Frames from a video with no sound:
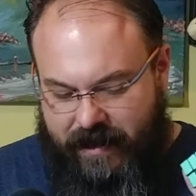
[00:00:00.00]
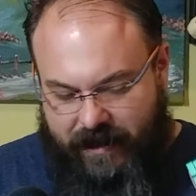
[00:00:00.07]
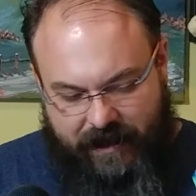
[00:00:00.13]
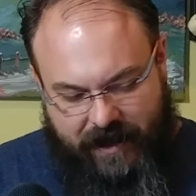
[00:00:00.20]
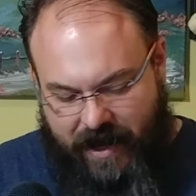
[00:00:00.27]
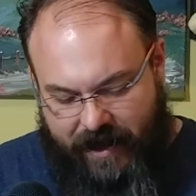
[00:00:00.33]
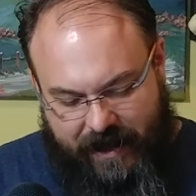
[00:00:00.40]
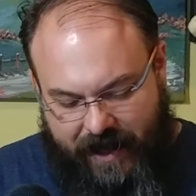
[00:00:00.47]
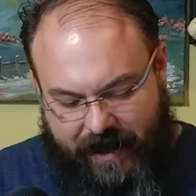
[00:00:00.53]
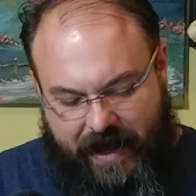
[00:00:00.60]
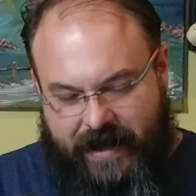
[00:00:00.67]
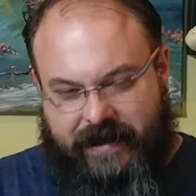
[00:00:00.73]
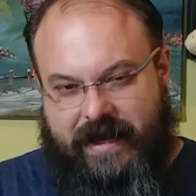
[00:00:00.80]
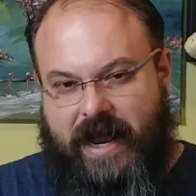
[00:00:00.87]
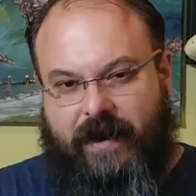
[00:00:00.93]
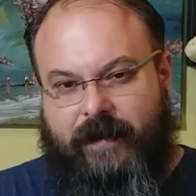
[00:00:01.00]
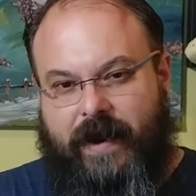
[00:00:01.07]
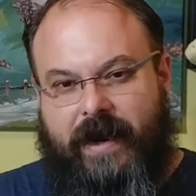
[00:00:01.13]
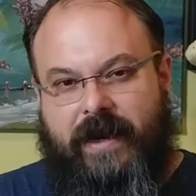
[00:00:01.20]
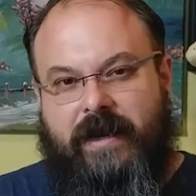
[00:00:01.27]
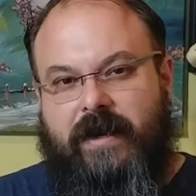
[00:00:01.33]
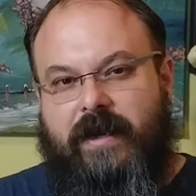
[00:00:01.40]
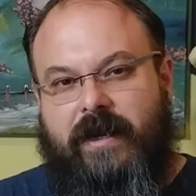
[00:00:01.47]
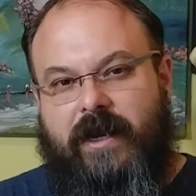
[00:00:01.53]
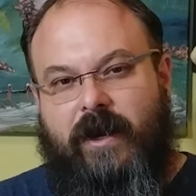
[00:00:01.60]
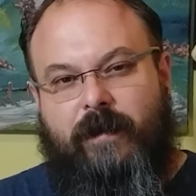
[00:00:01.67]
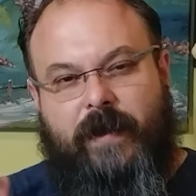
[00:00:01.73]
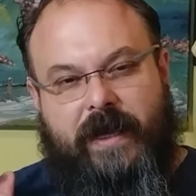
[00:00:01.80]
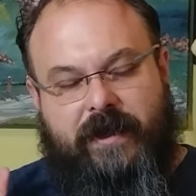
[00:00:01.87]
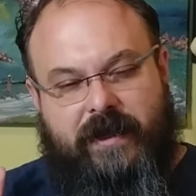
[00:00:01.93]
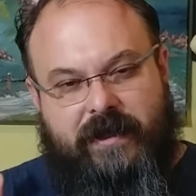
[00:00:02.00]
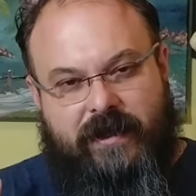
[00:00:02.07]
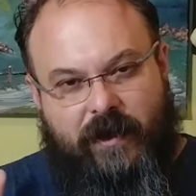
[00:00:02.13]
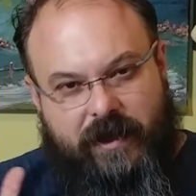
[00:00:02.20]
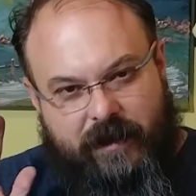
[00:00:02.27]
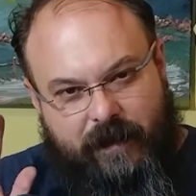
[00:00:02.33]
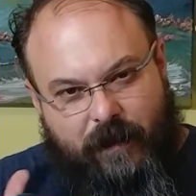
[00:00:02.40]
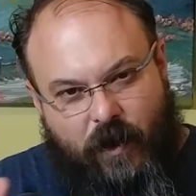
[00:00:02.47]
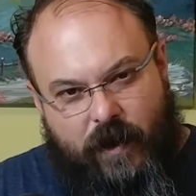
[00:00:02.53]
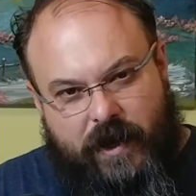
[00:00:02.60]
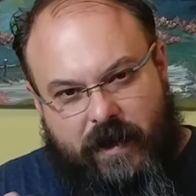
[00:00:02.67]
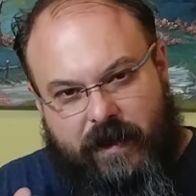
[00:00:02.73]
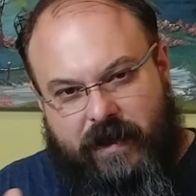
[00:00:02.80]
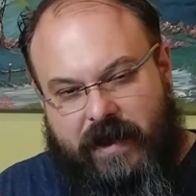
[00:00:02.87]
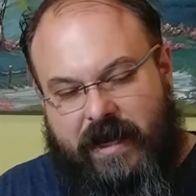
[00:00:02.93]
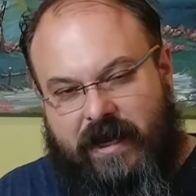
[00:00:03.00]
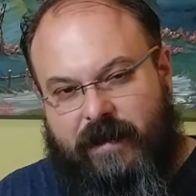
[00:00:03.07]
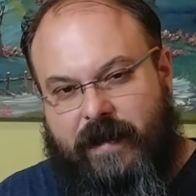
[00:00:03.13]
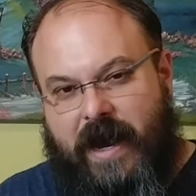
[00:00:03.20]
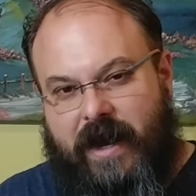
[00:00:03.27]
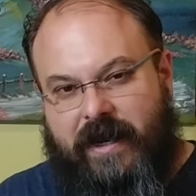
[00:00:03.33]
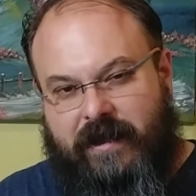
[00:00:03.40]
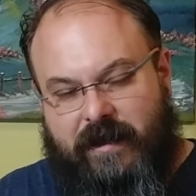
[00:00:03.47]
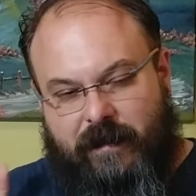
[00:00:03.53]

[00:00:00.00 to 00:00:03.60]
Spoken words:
No, that's not right. You know, but so the more you think about it,